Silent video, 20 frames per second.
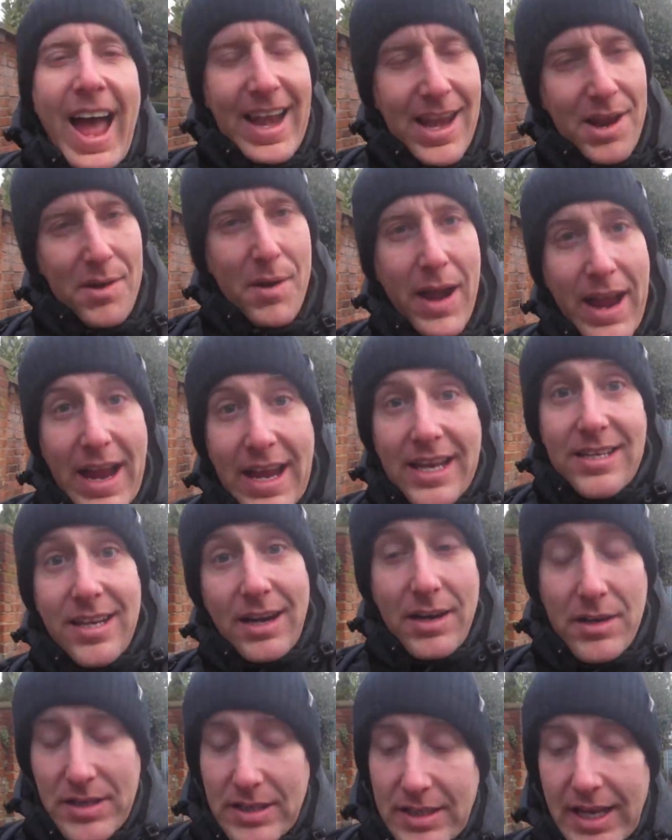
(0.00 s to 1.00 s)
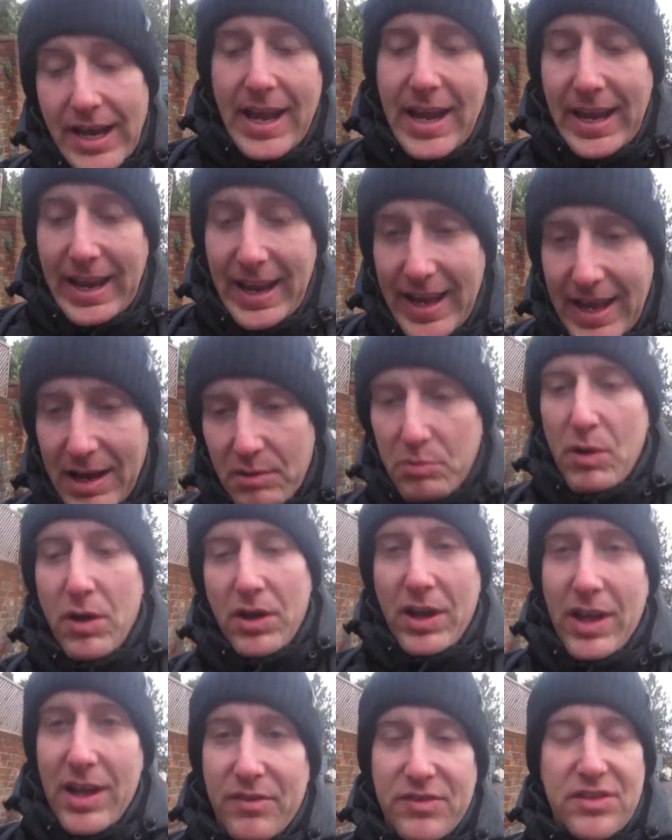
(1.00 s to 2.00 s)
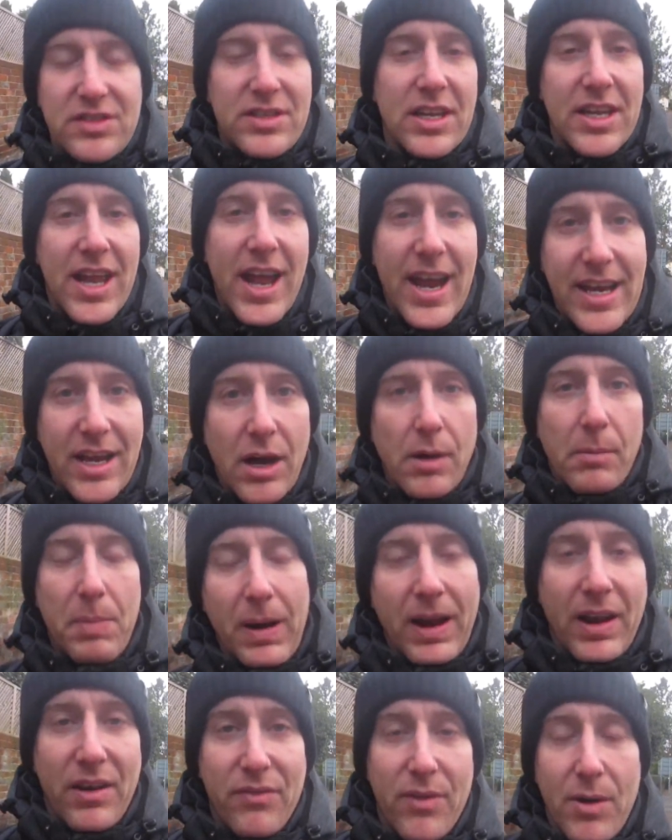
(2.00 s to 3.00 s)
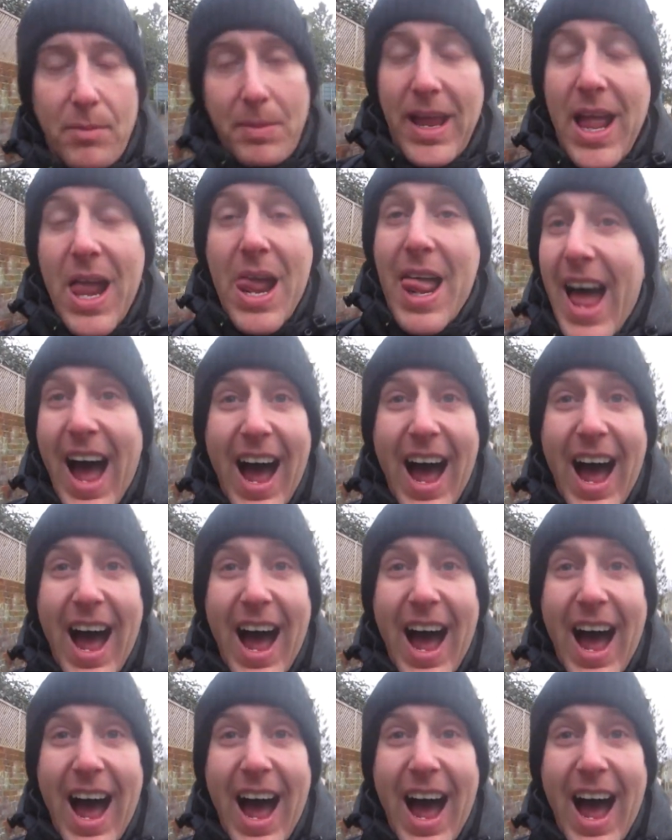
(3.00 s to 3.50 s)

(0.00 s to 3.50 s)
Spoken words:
Anyway, so today, what has the day got planned for me?